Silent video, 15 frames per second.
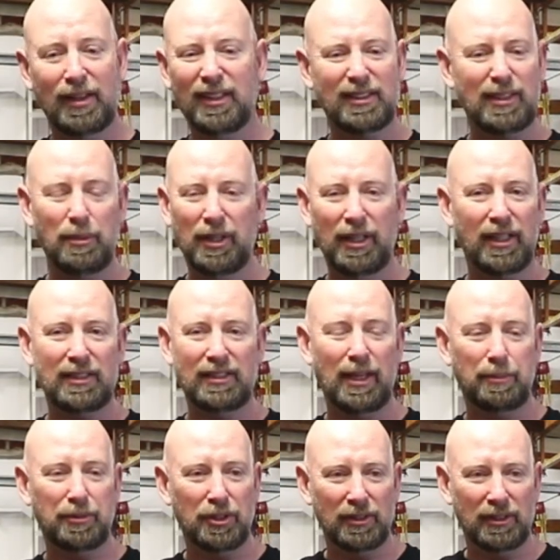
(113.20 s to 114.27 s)
Some of the
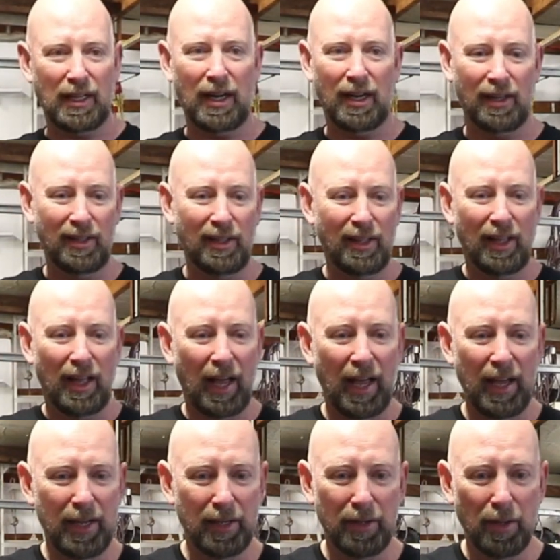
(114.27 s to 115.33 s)
exceptions are
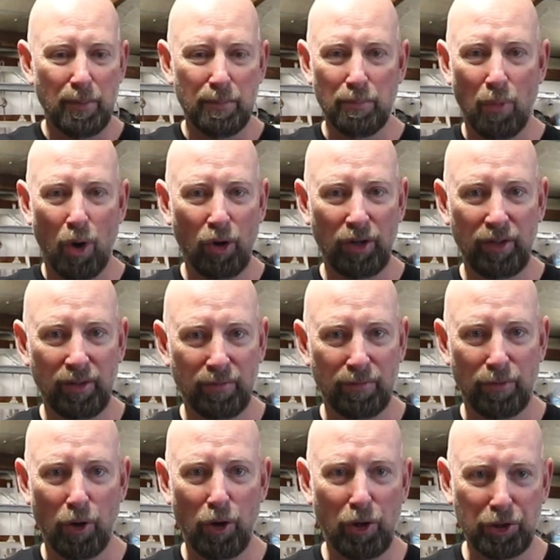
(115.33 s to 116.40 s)
a modern
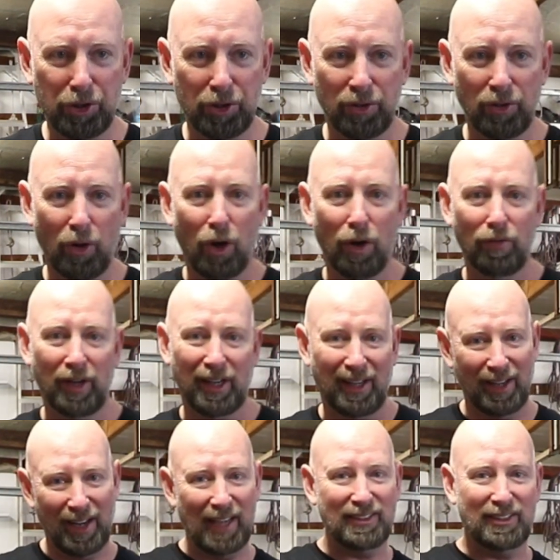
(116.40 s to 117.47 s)
version of a
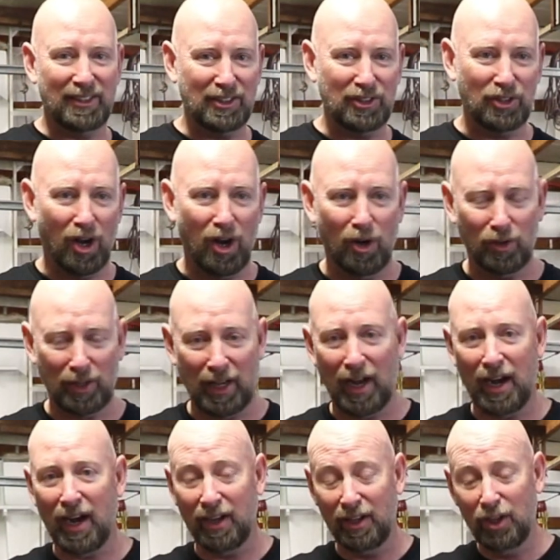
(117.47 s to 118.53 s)
classic styled
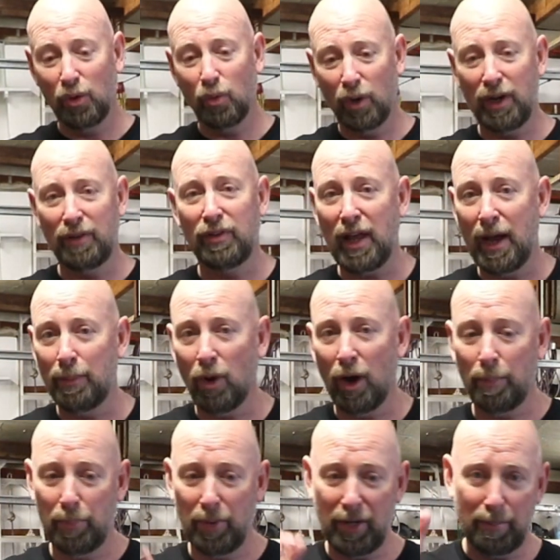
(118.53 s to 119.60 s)
car, whatever that
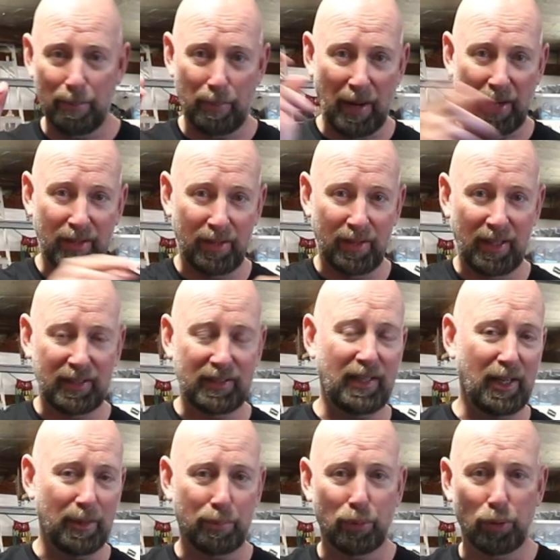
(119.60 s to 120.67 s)
might be, but you need to
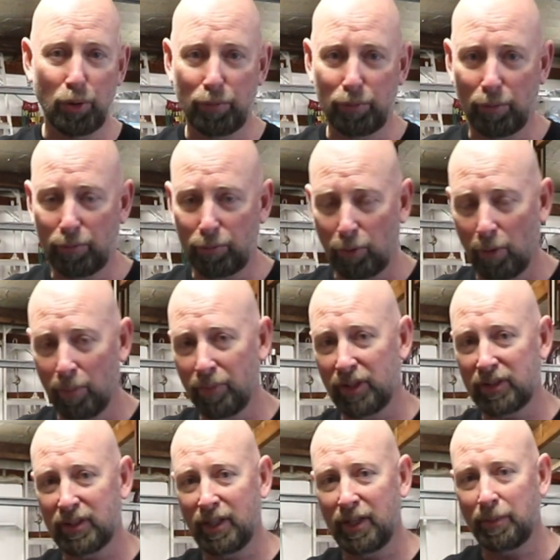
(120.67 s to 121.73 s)
get approval from
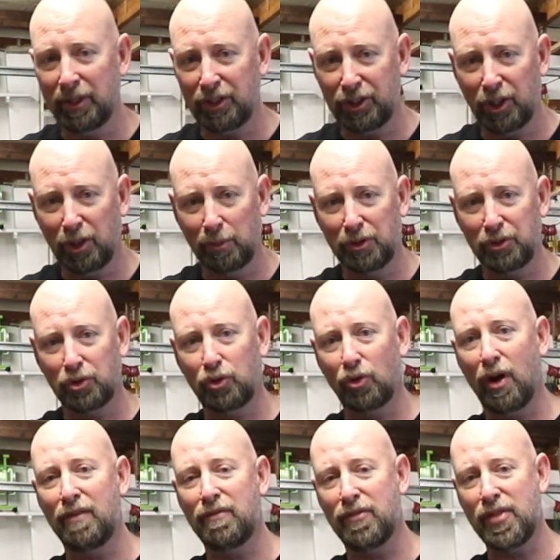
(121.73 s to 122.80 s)
the team at Gentleman's
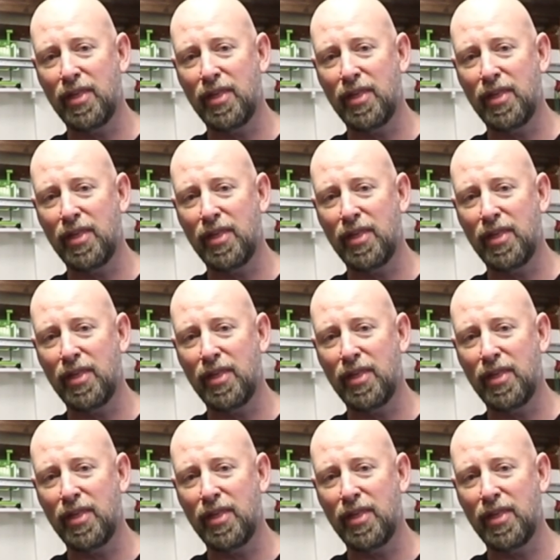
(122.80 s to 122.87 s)
Drive for